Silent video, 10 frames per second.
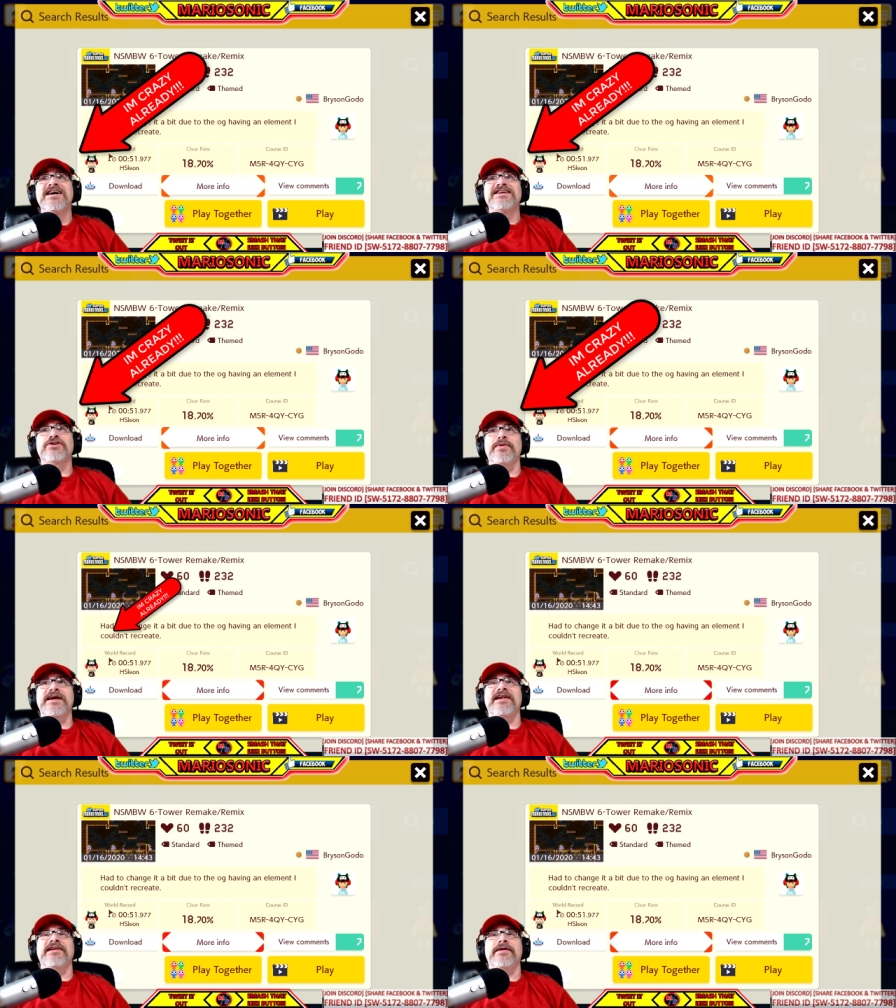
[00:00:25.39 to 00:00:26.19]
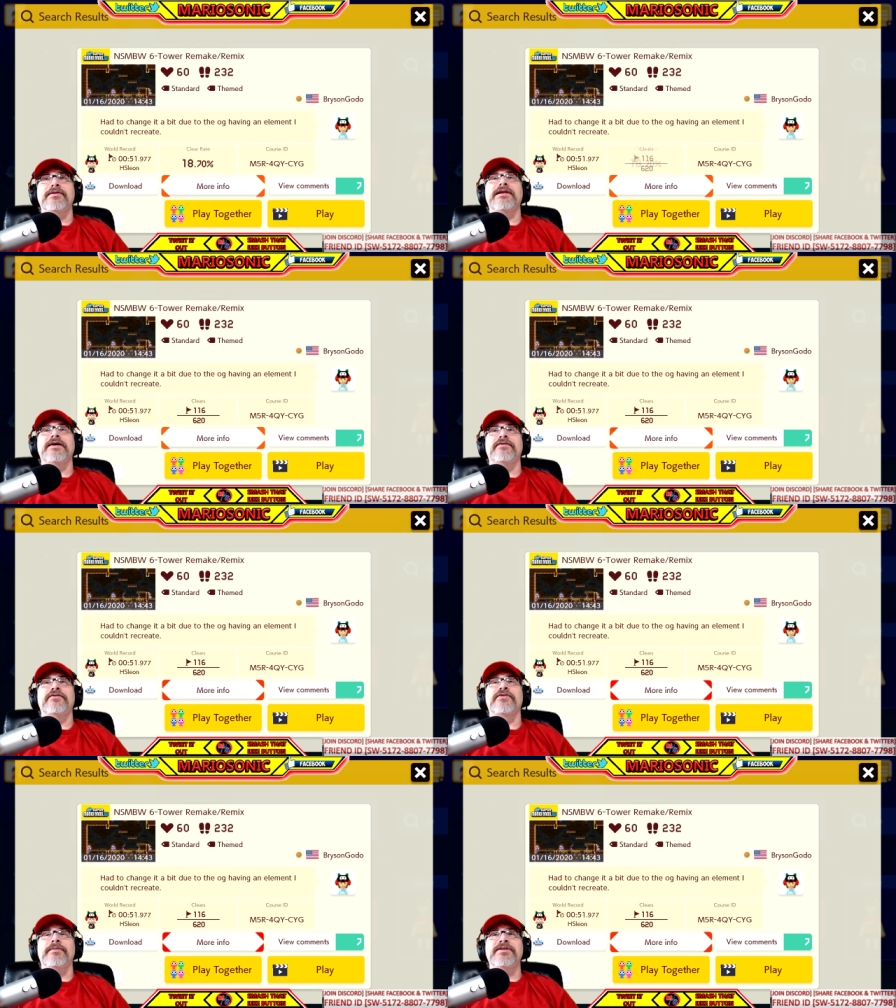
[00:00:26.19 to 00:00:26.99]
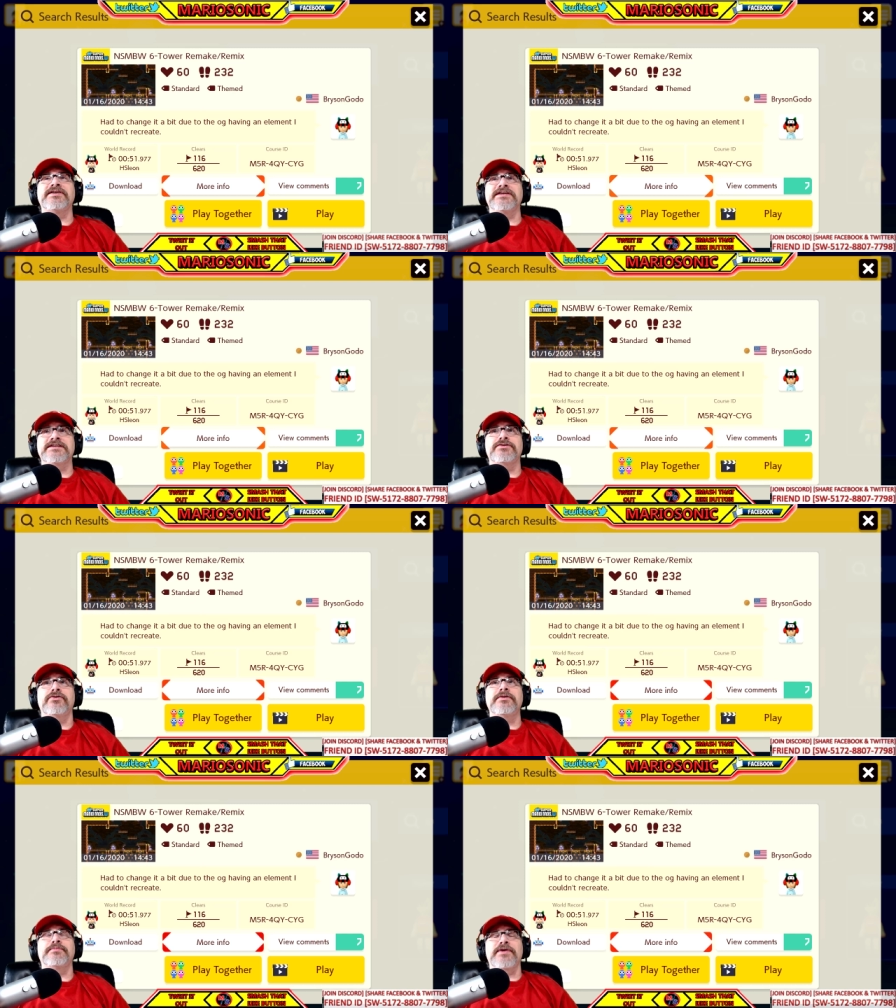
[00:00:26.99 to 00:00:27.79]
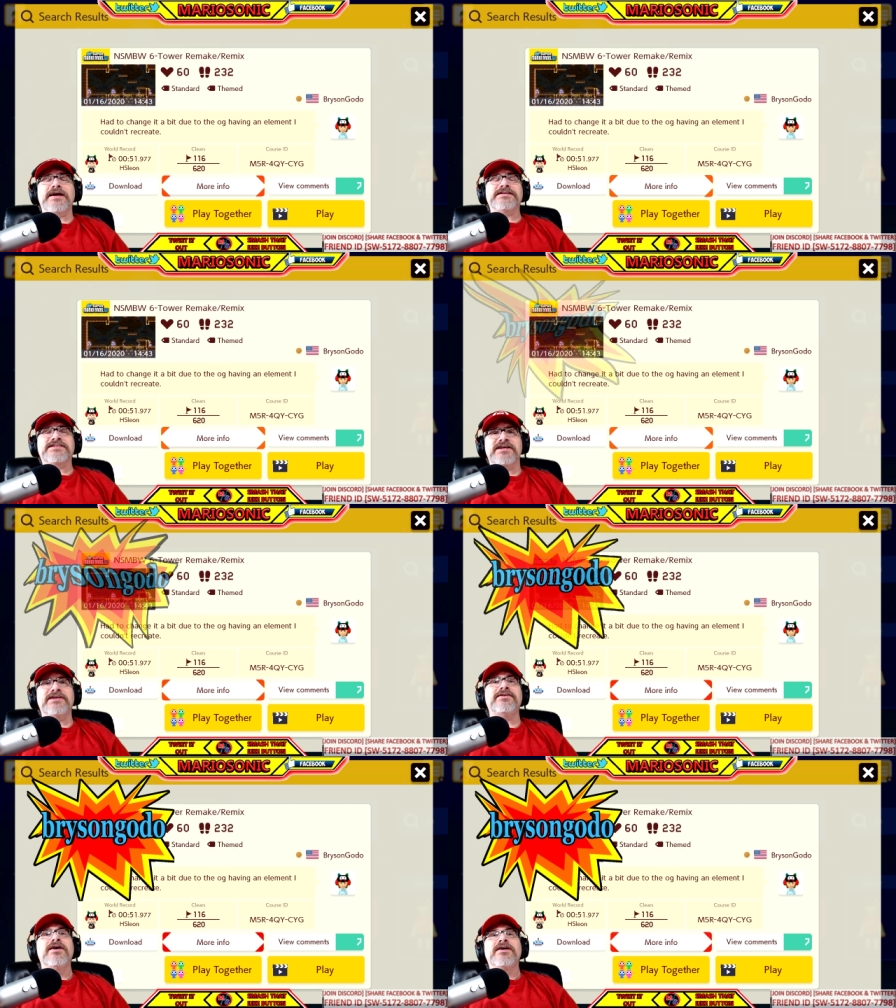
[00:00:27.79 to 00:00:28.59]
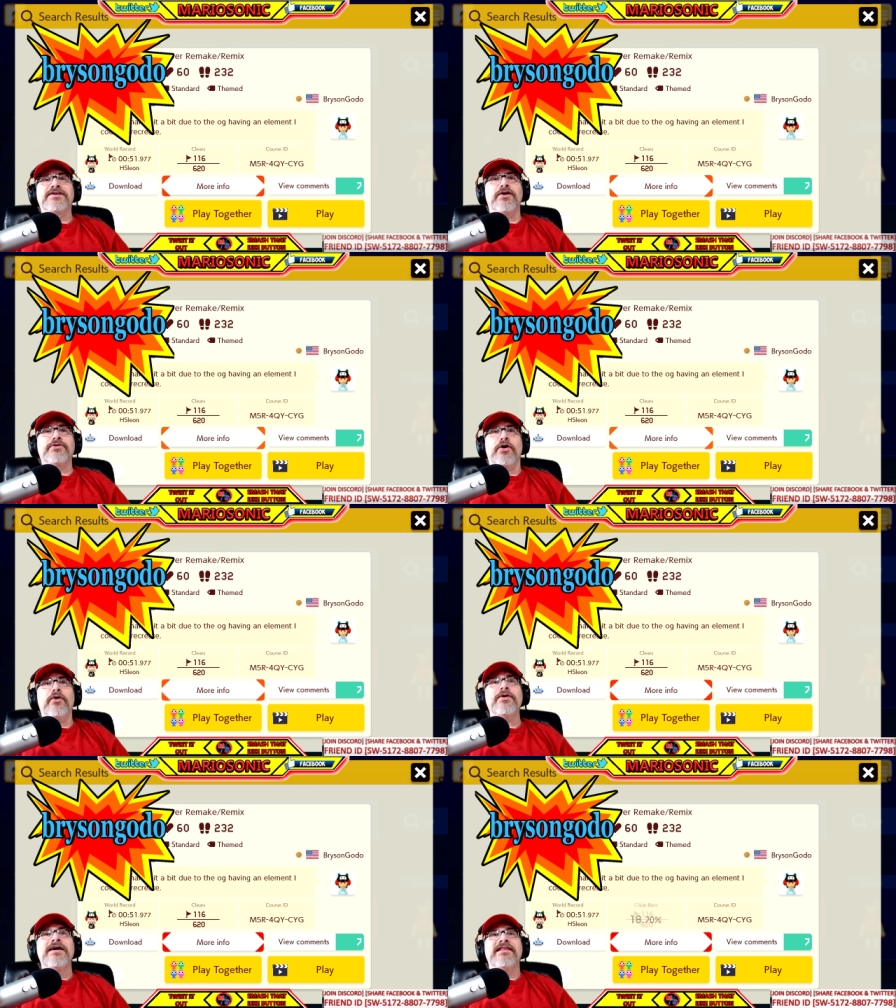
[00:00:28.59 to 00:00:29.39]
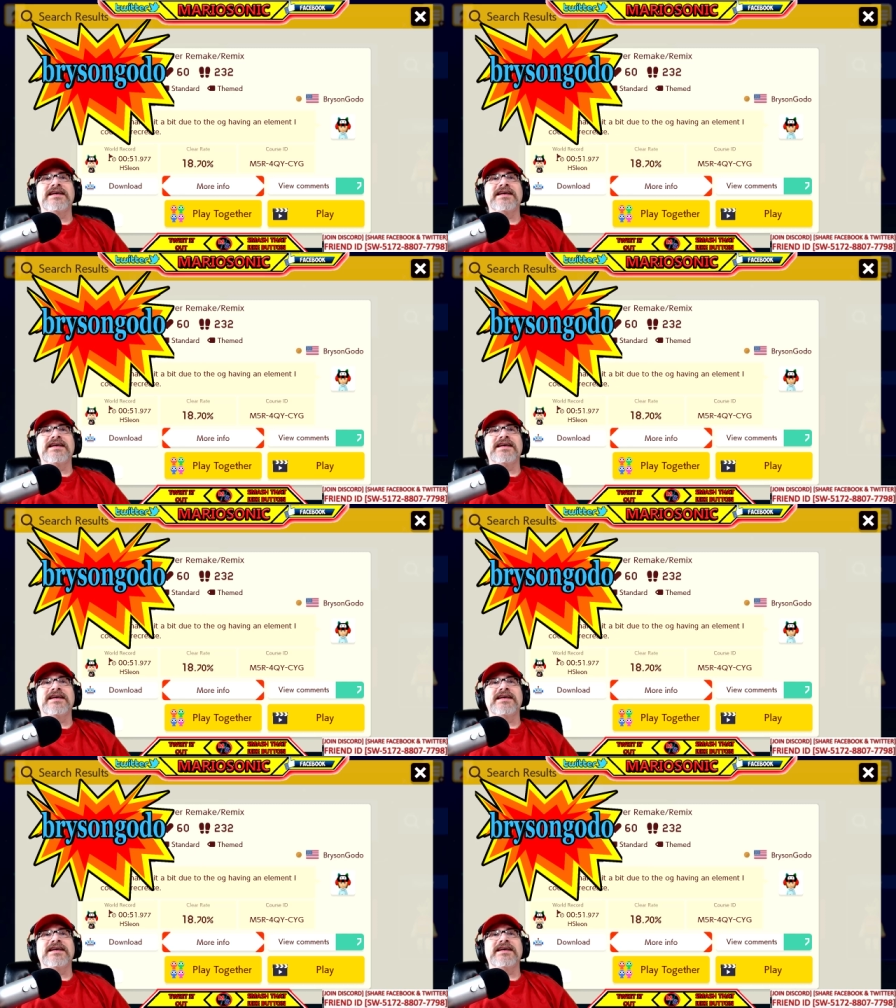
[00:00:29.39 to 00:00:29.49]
So we got another level from the Discord. Brysongodo.